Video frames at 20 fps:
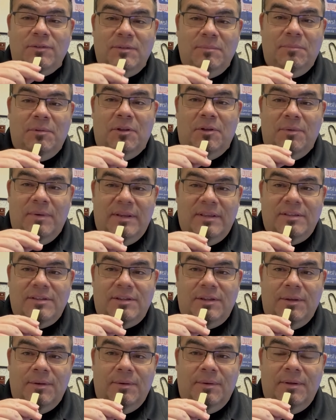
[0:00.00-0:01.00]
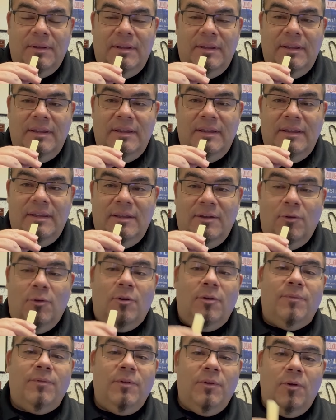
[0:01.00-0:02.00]
to blow into,
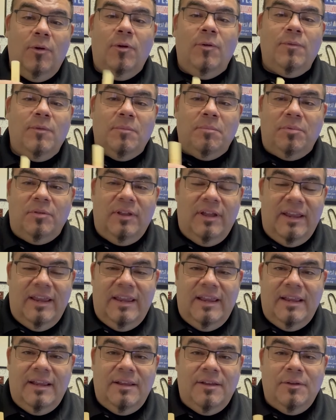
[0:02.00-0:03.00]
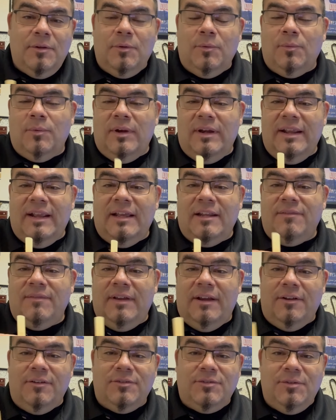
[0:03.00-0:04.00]
or if you're overplaying or running out of
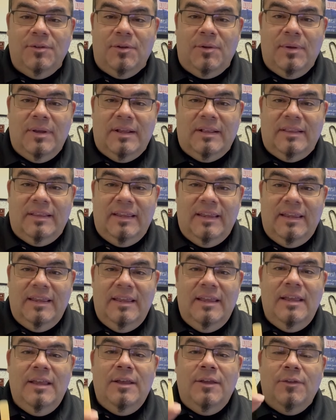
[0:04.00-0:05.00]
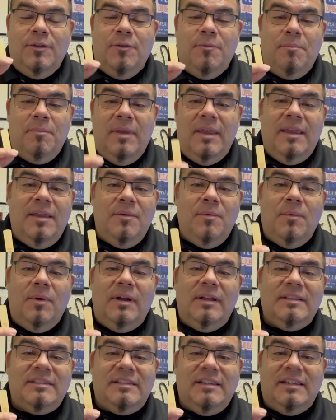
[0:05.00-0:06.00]
air too quickly, you may
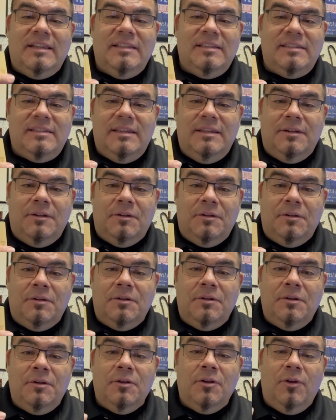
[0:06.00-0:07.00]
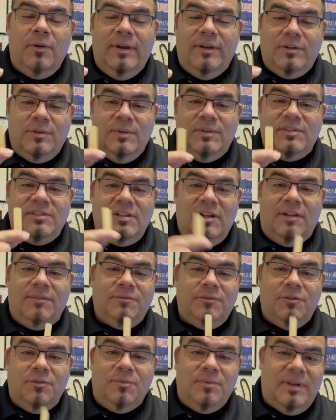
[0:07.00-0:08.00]
want to consider going to a
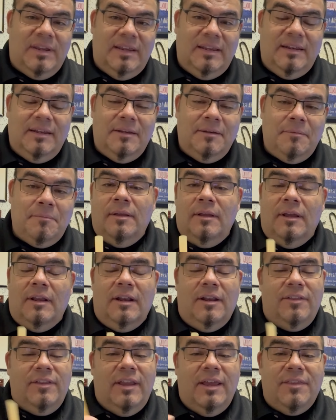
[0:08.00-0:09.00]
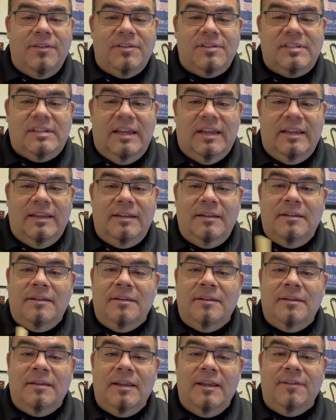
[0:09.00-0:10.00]
softer reed. On the other side,
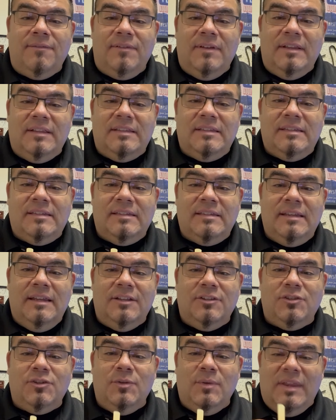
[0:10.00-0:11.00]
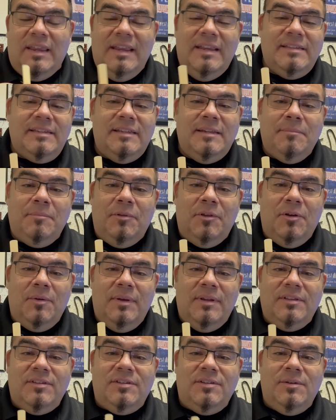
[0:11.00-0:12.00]
if it's too easy to blow
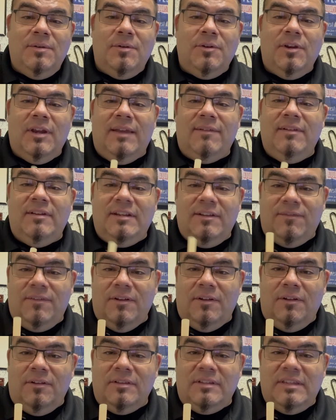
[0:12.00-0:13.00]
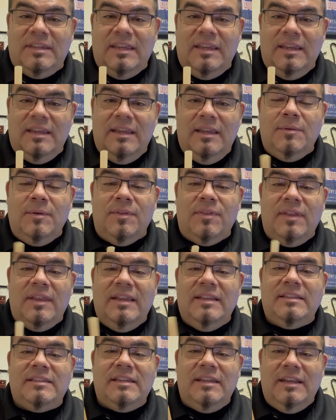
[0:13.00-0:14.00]
into, or you're having difficulty with
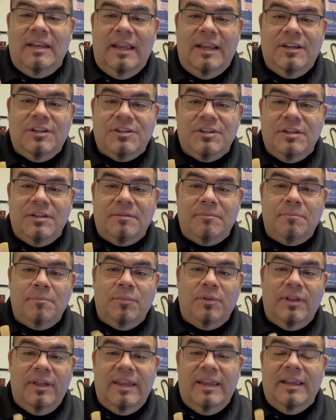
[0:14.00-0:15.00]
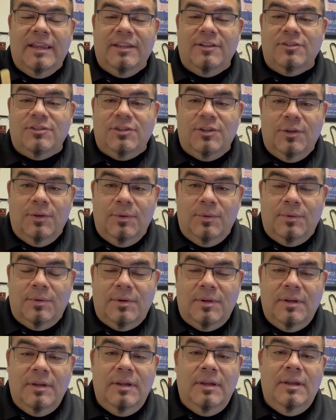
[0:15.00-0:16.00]
intonation, playing in tune,
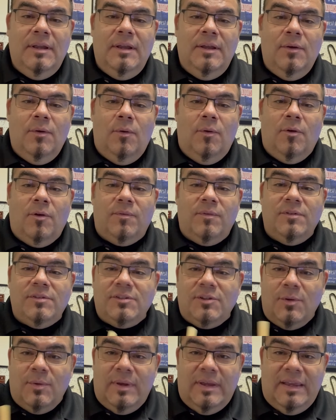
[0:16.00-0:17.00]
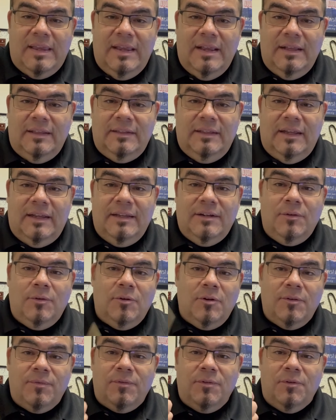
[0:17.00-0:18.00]
or if you're squeaking a lot,
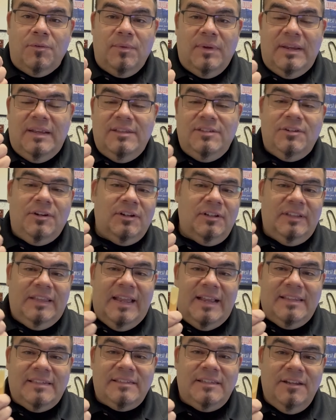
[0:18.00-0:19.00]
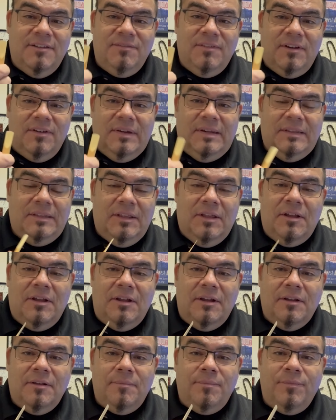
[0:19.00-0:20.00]
or if your reeds aren't lasting very
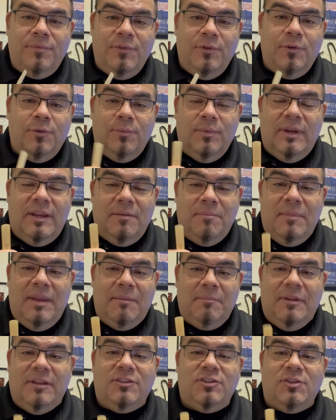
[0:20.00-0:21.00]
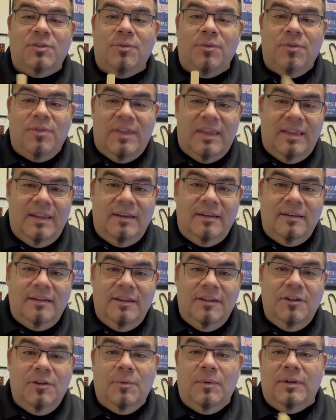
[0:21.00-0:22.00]
long, your reed may be too thin
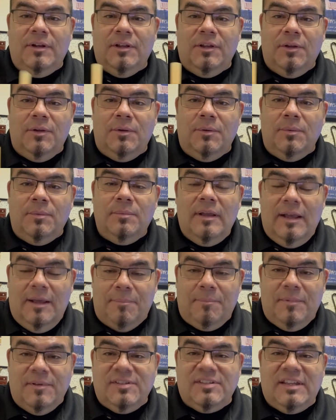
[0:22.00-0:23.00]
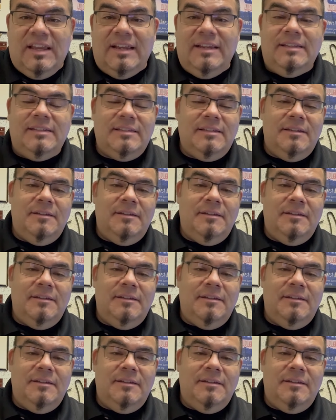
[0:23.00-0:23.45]
and you want to go up a size.